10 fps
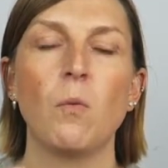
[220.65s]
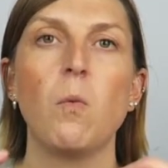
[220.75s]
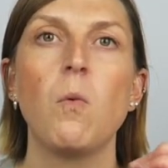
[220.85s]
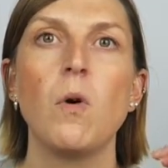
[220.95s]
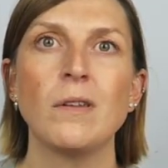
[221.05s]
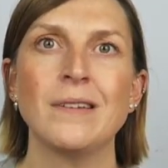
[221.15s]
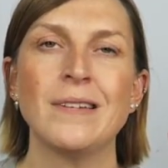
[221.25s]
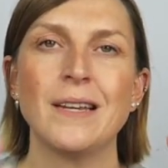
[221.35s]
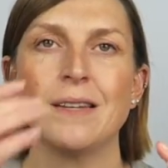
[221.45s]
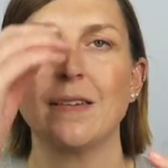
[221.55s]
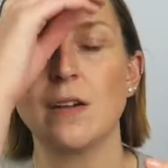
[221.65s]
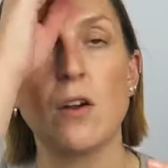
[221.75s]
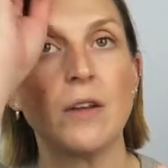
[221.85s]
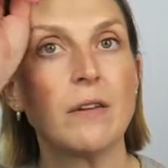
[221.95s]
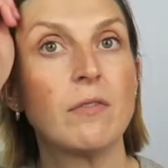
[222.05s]
wanted to
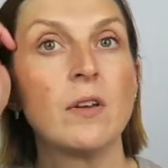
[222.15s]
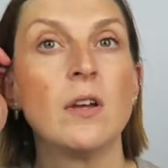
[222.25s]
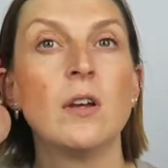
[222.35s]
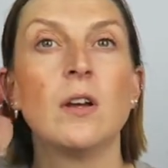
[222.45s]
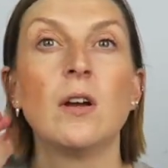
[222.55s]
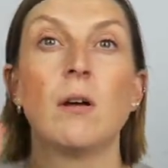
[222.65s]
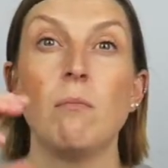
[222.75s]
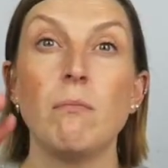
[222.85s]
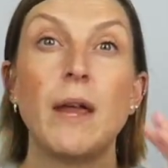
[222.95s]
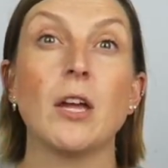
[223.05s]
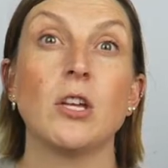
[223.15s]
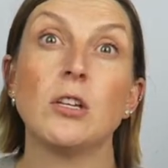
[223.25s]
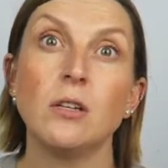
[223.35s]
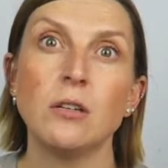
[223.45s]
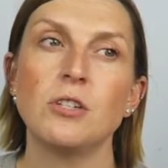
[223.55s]
kind of make a
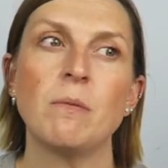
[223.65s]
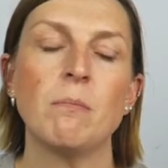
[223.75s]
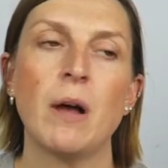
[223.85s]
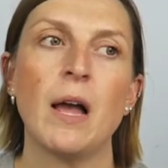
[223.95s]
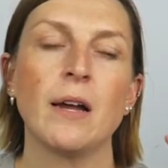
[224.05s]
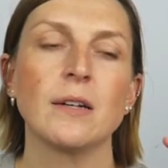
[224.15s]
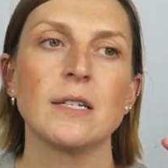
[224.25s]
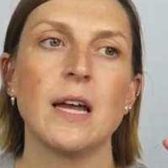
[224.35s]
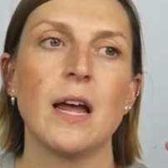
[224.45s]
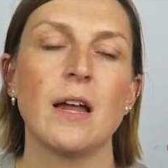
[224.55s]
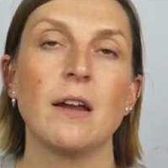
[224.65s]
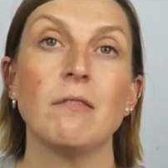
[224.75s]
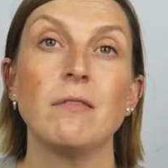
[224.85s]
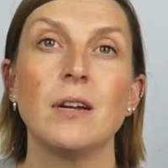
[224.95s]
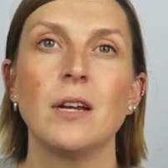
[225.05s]
huge impact, and I
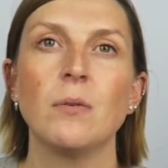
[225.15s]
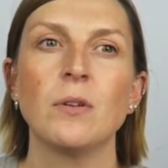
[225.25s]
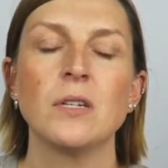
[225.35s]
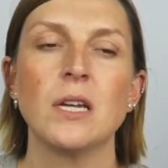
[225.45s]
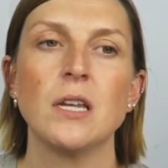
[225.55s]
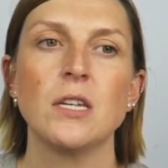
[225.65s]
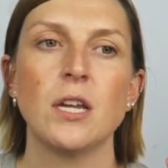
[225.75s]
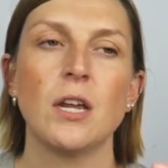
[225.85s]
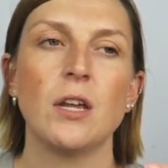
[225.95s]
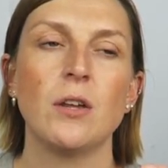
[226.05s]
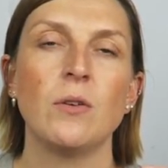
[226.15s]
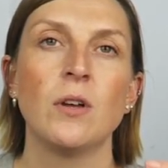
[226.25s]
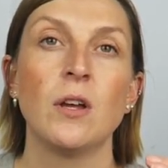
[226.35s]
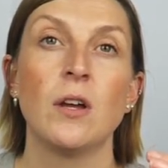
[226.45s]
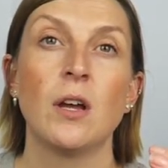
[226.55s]
really wanted to
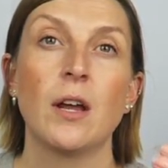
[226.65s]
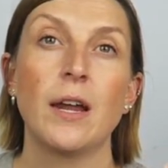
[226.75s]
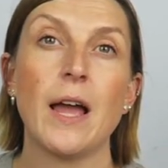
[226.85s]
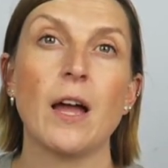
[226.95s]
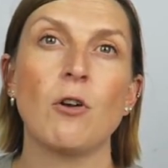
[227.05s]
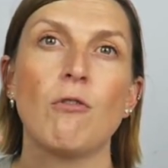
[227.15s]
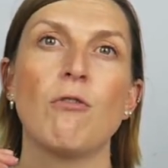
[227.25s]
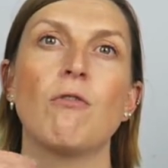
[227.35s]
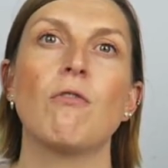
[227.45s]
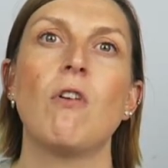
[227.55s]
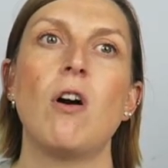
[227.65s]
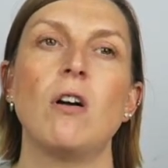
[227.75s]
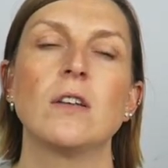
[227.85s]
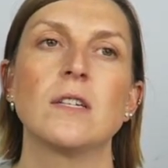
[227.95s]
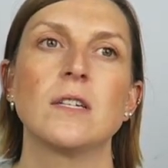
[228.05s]
get
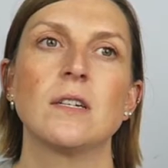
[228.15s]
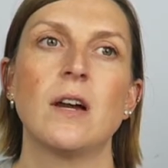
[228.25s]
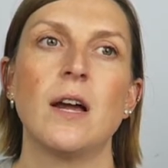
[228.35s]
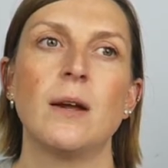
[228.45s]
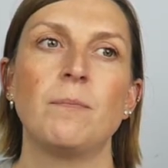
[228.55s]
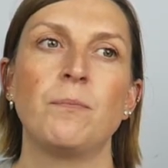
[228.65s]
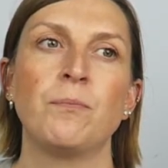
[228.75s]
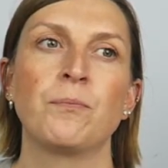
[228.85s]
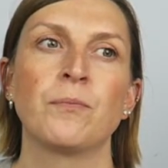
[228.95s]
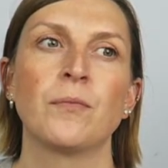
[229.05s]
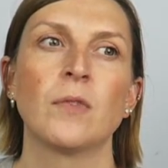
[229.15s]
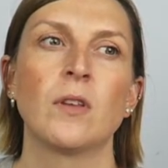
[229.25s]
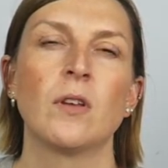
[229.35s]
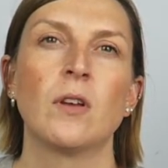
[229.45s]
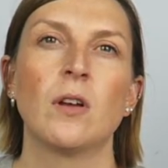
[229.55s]
across
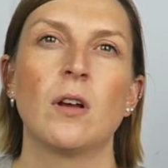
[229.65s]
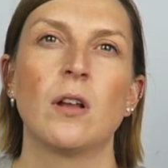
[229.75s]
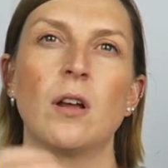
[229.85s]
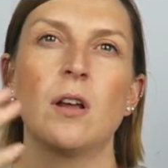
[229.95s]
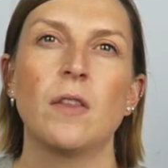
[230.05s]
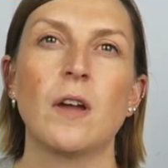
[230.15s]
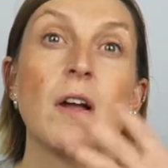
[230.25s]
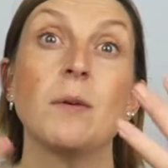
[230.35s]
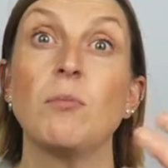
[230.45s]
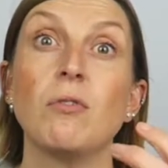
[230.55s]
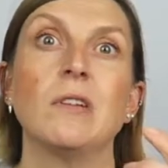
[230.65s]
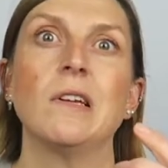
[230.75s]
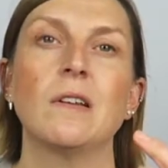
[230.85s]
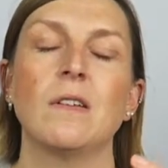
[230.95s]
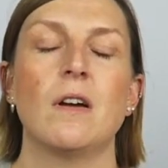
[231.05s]
the kind of
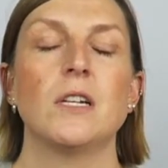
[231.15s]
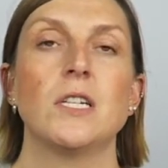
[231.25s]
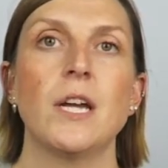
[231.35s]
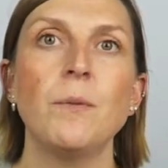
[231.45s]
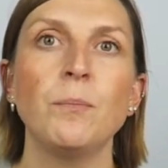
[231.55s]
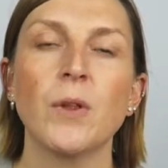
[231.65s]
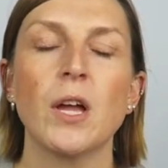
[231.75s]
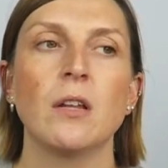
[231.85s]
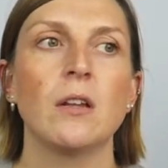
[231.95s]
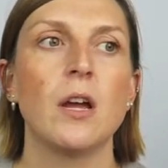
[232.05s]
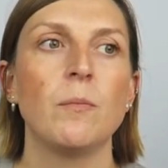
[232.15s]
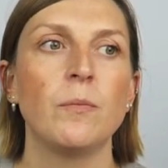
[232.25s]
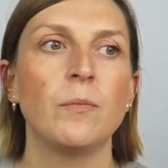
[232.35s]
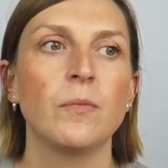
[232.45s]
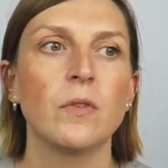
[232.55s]
products that I do.
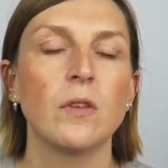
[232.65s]
And